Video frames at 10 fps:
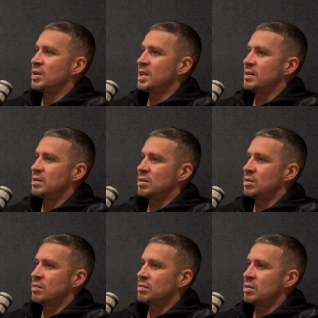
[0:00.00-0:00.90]
really, not you're,
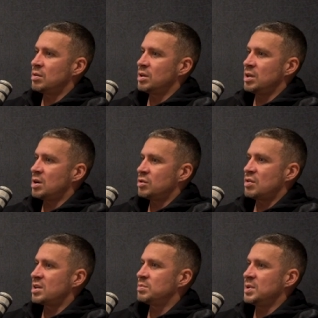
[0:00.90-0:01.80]
not, you're not, you don't
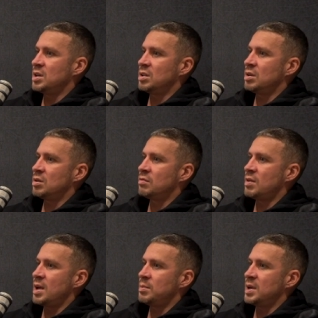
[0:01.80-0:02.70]
trust me, you're not
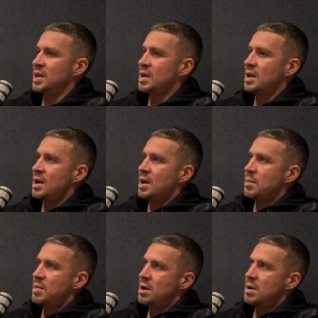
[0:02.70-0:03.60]
rating me.
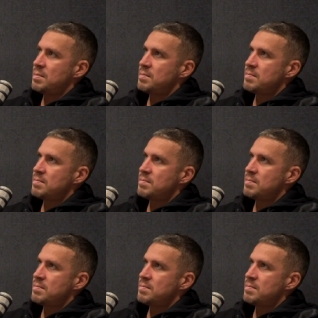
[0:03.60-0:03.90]
But